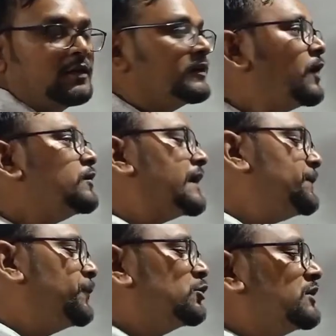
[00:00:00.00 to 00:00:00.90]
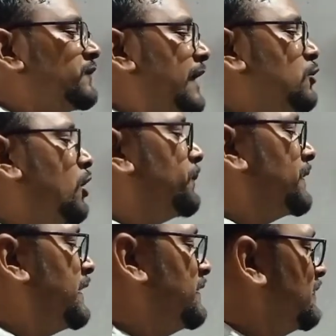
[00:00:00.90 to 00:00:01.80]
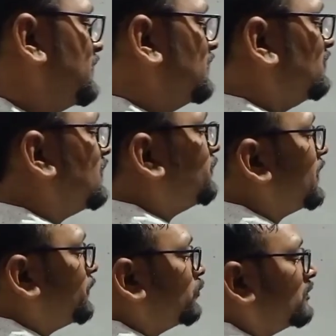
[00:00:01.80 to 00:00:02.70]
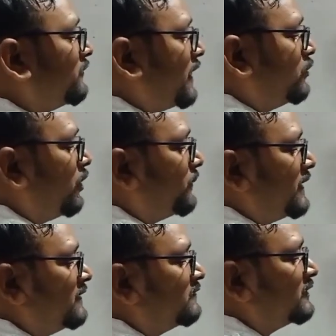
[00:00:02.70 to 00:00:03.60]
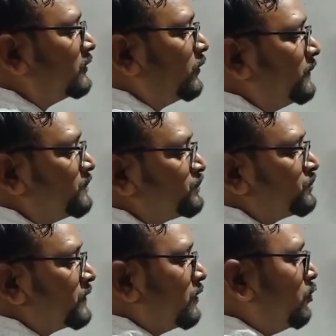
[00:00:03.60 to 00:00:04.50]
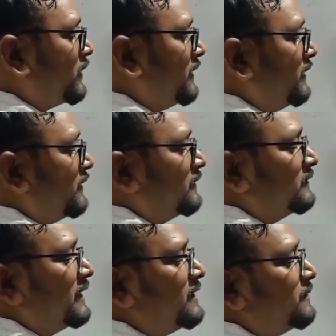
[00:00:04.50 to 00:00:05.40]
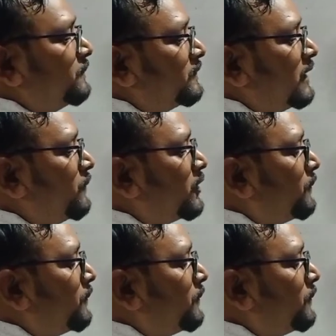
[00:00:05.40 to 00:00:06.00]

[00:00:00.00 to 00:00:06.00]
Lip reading: Now you can put the value of n. Say if I put the value of n 0, okay, then number